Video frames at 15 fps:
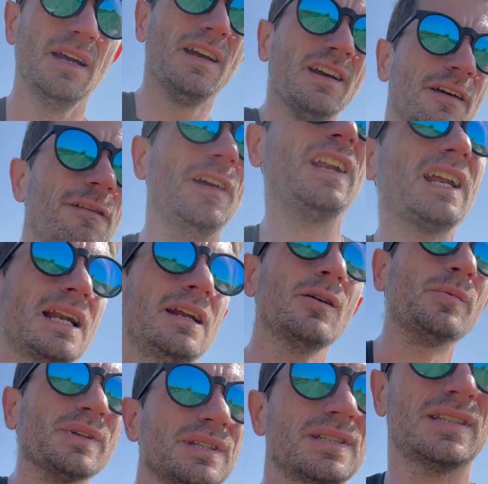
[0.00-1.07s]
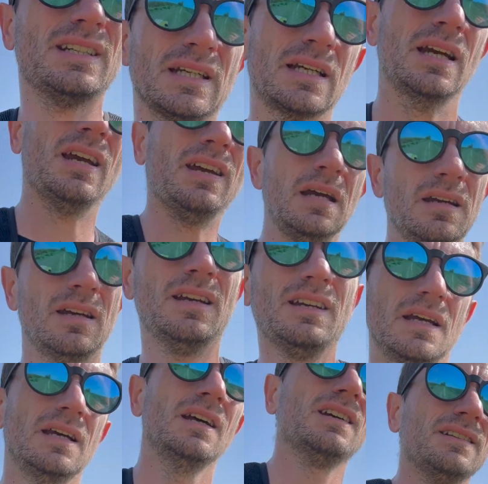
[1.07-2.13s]
Feeling a little bit sick.
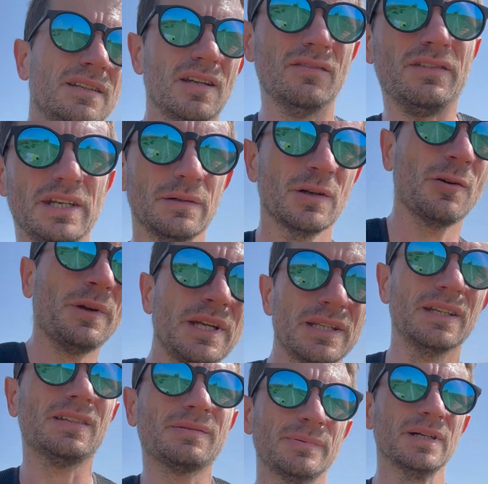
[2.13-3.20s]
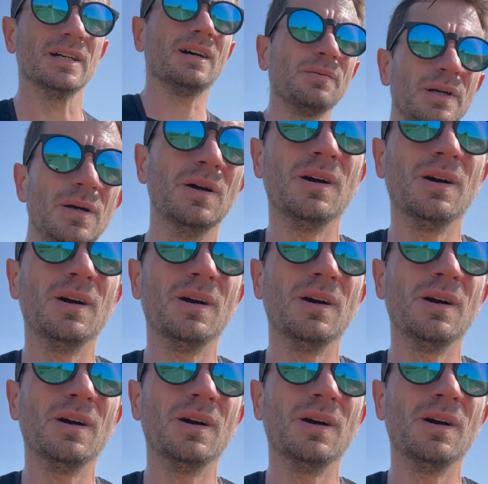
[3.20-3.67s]
Don't really want to eat this, but I will.